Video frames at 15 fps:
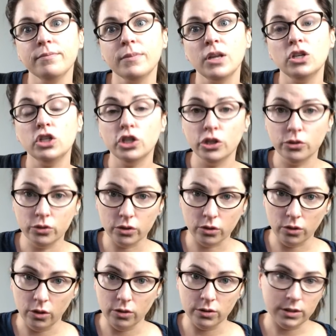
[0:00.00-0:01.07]
shoes
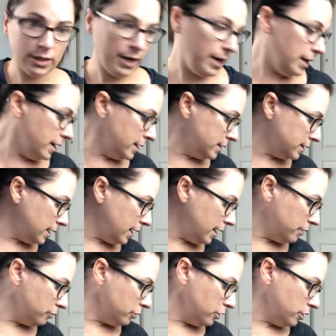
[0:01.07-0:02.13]
or clothes. And
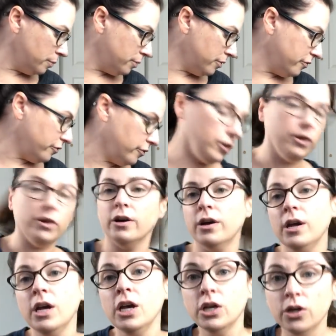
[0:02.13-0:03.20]
I really prefer,